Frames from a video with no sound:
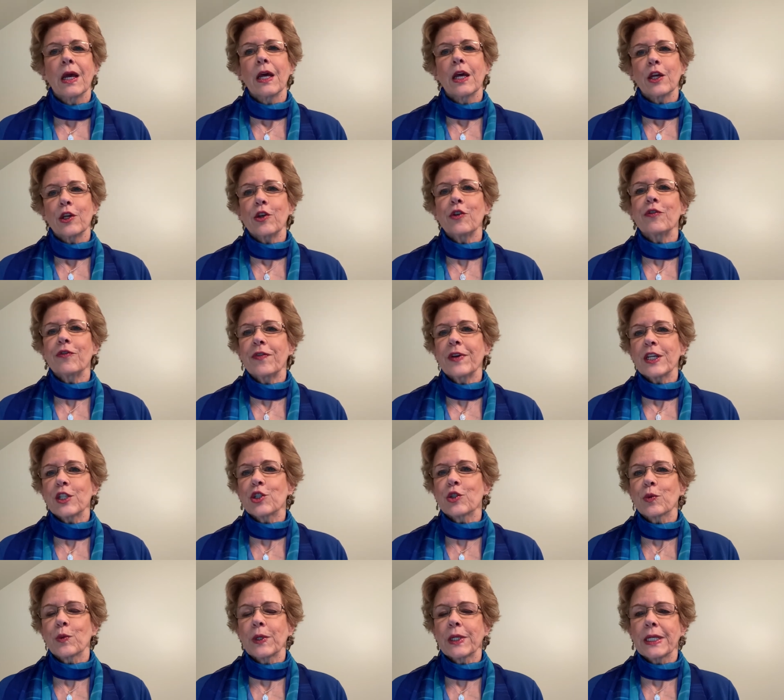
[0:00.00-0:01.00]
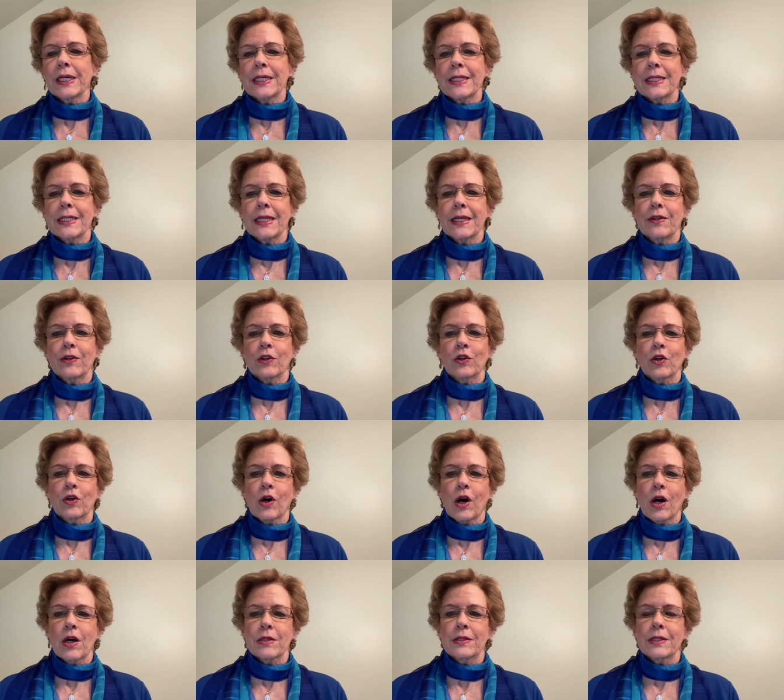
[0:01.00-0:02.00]
You visually see the
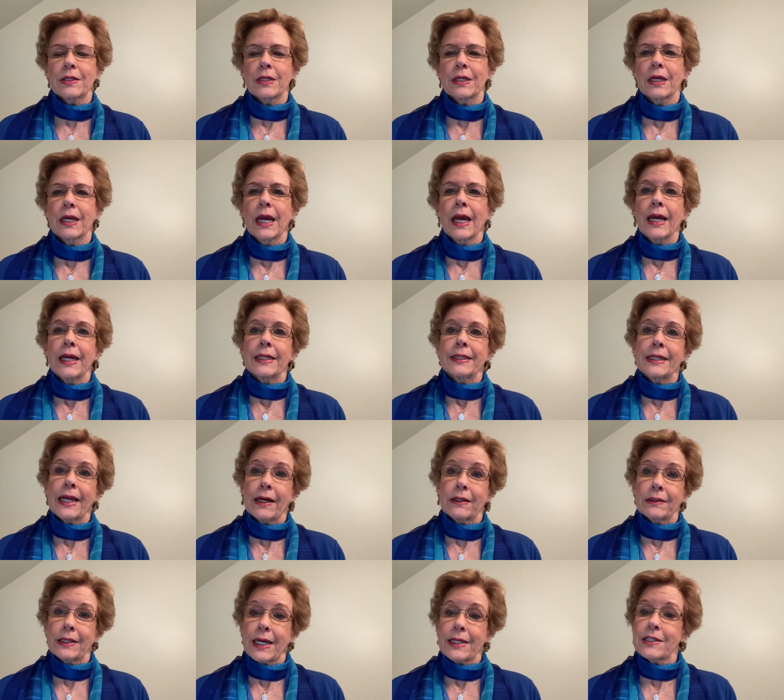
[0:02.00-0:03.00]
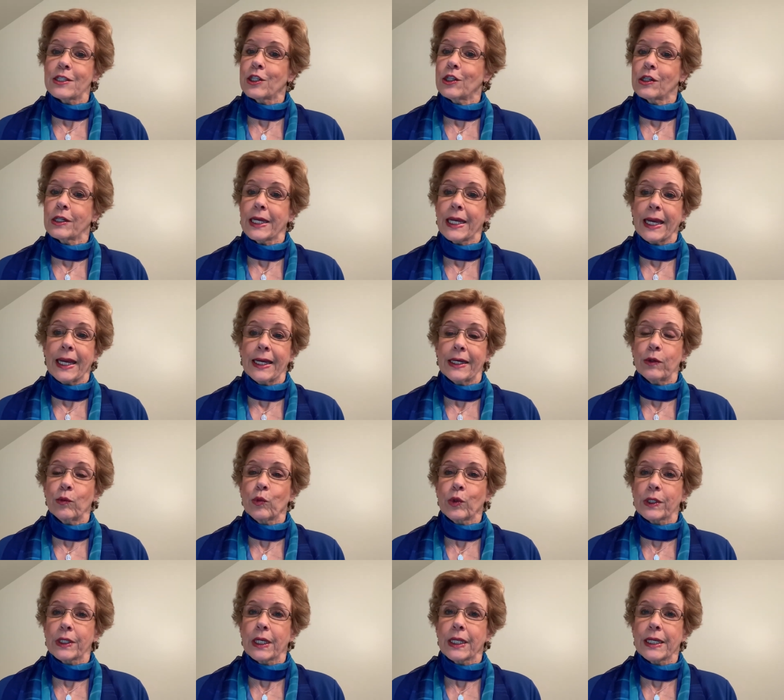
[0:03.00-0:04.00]
cross. Now let's look
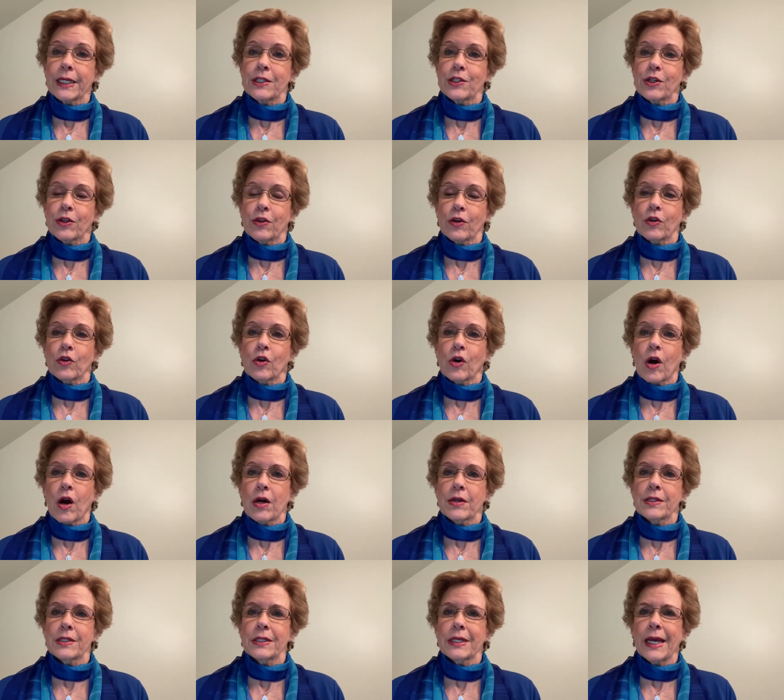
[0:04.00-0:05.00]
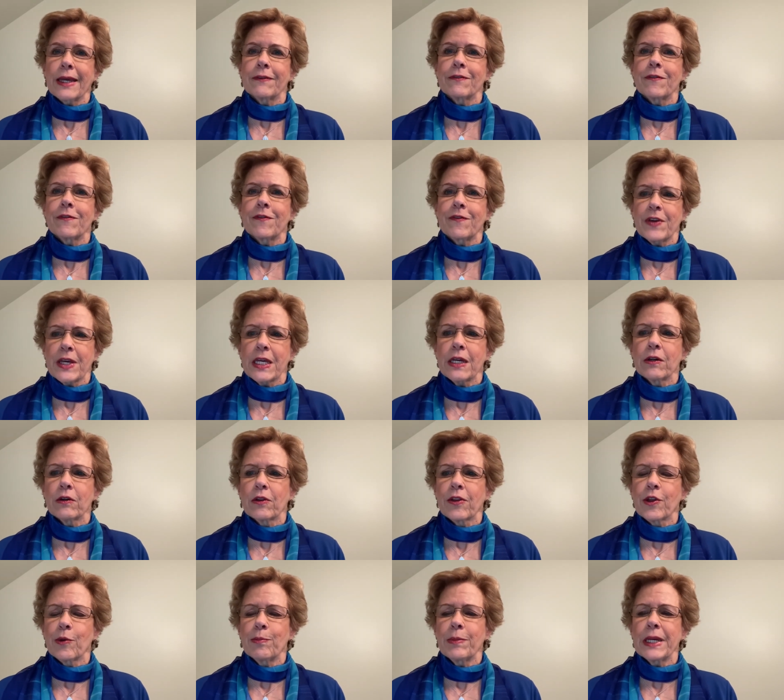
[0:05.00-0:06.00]
inwardly to the cross and feel
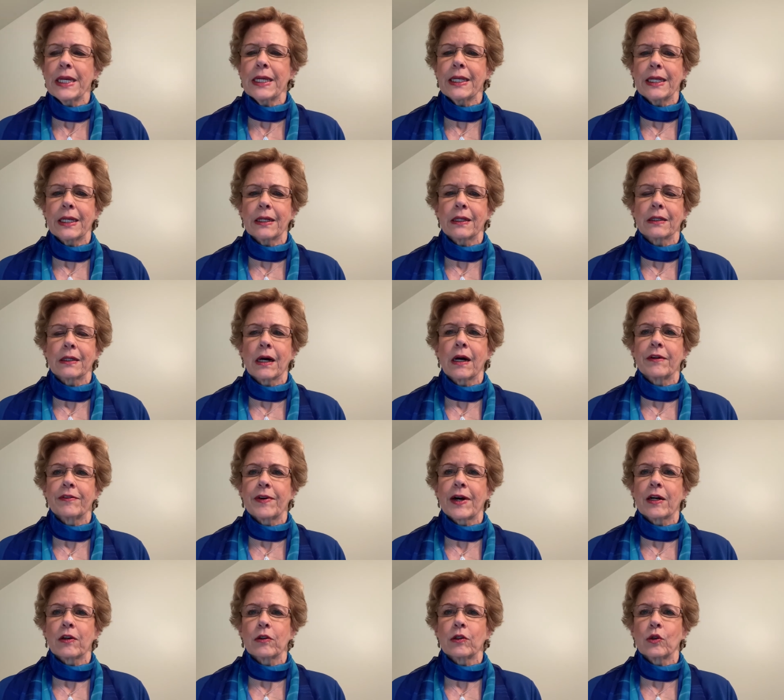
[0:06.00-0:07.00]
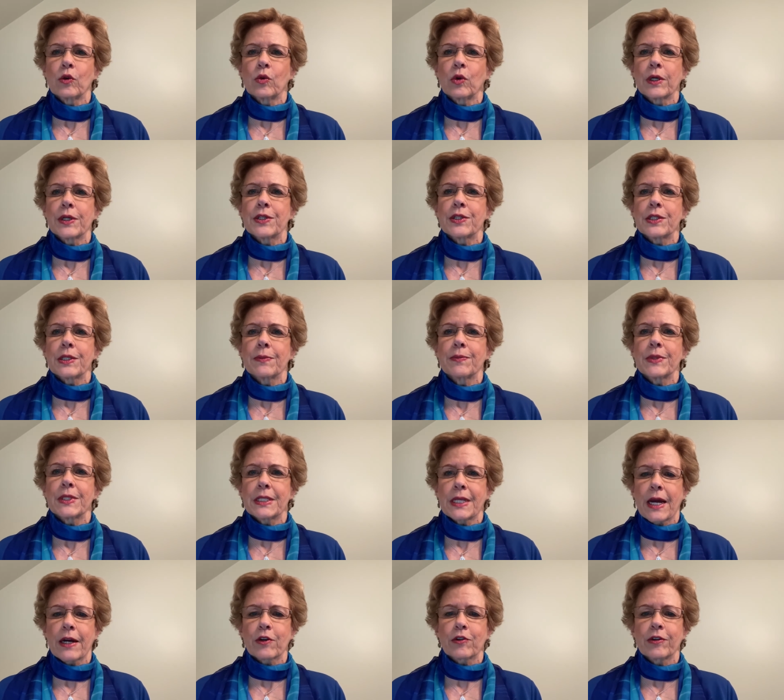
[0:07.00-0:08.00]
the meaning of our Lord's
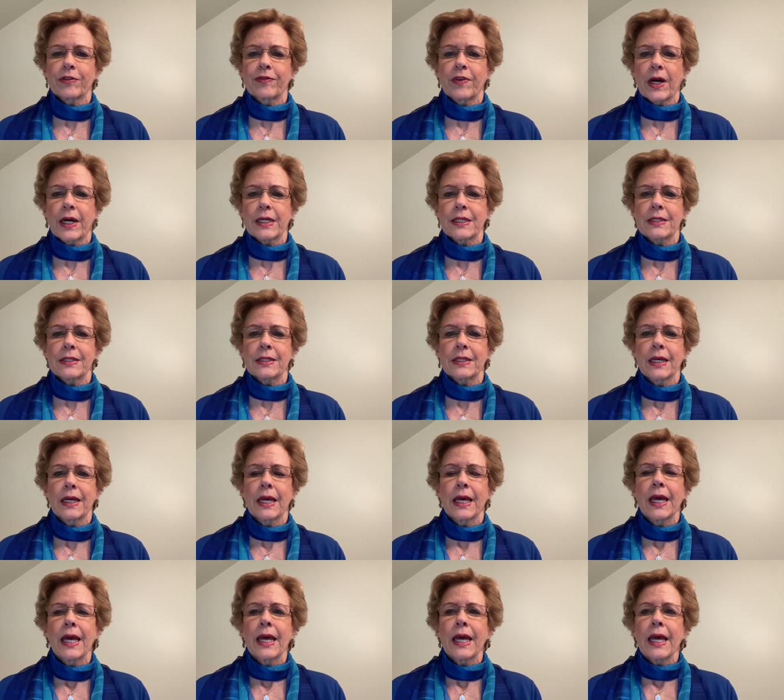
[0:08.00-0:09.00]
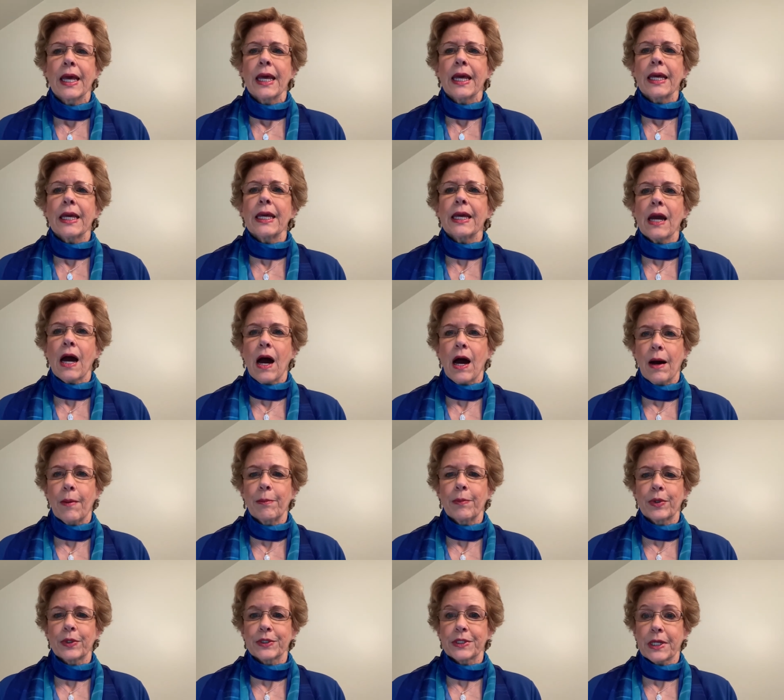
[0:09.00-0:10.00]
sacrifice. He
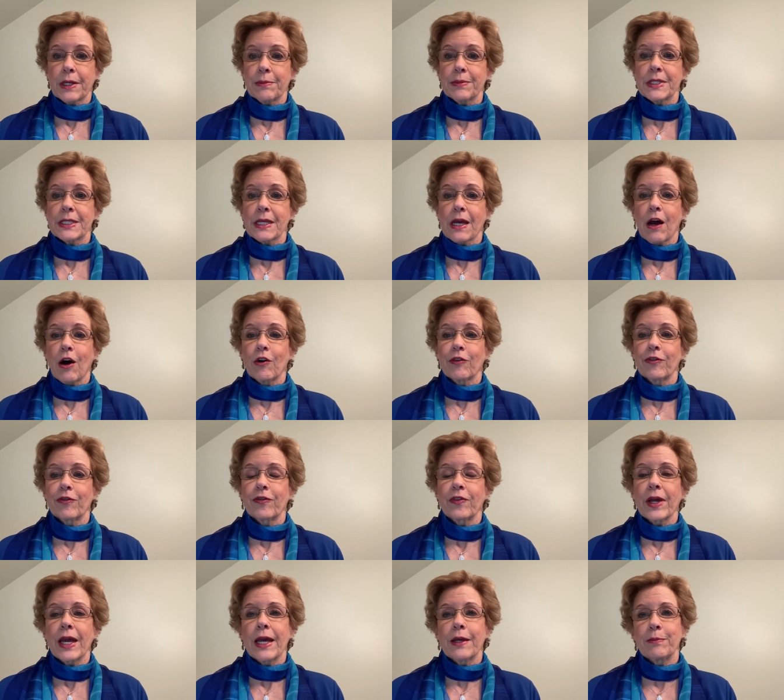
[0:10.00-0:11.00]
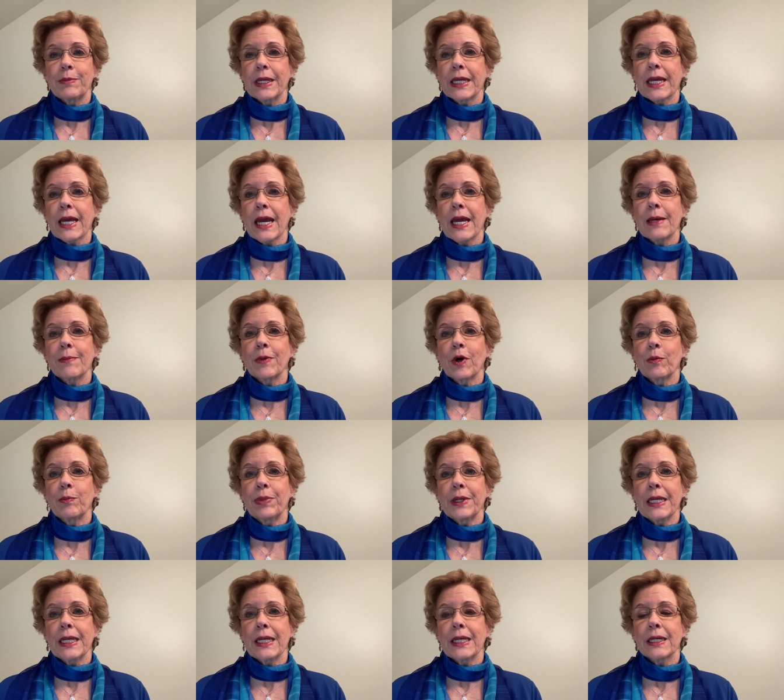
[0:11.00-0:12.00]
humbled himself and became
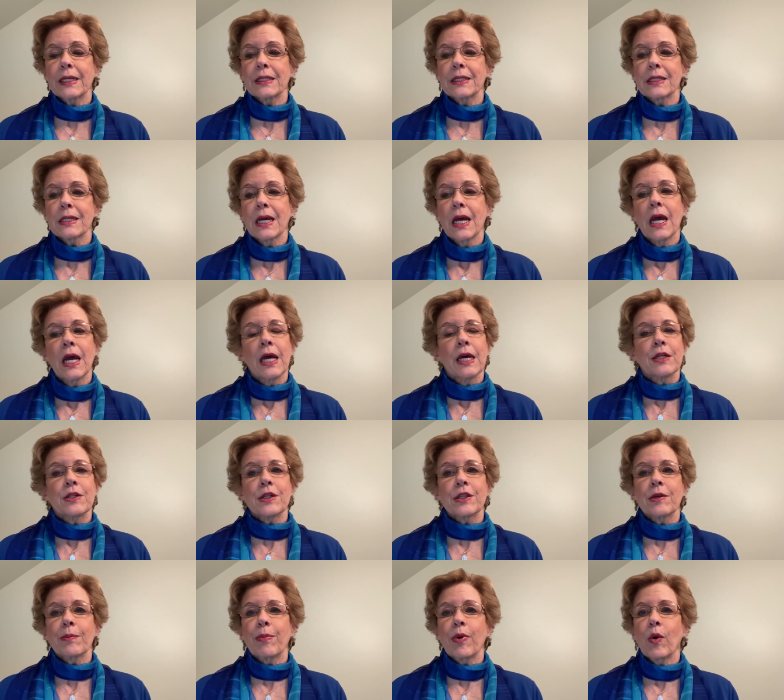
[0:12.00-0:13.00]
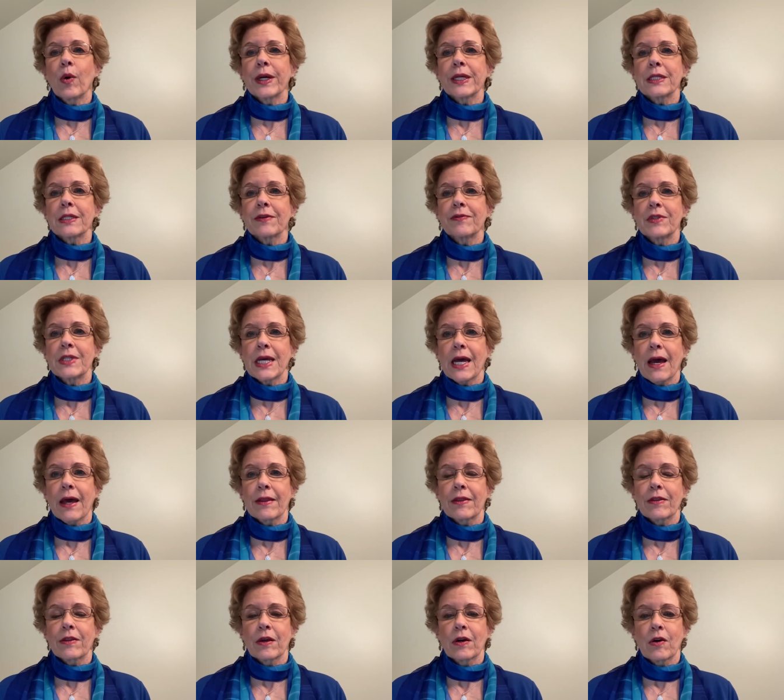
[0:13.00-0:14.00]
obedient to the point of
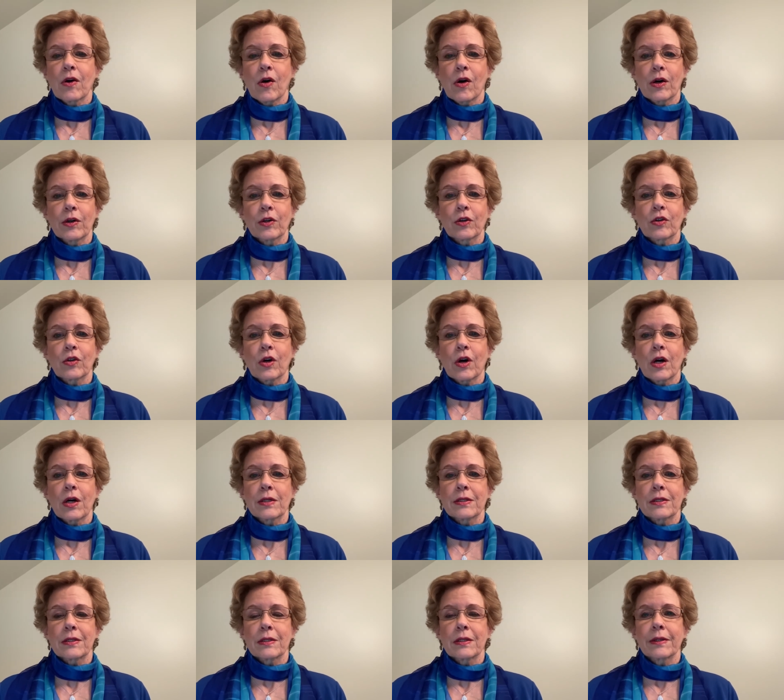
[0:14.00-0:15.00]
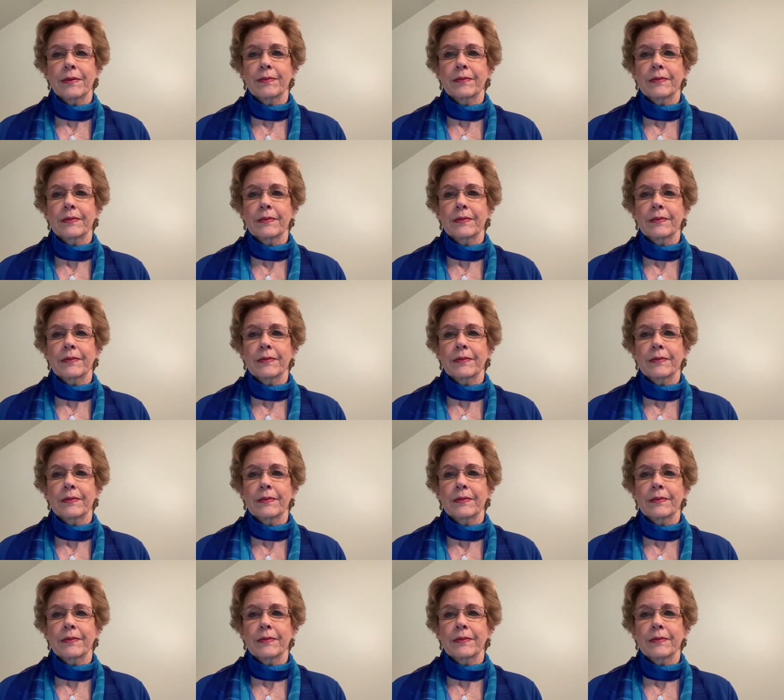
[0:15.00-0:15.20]
death on a cross.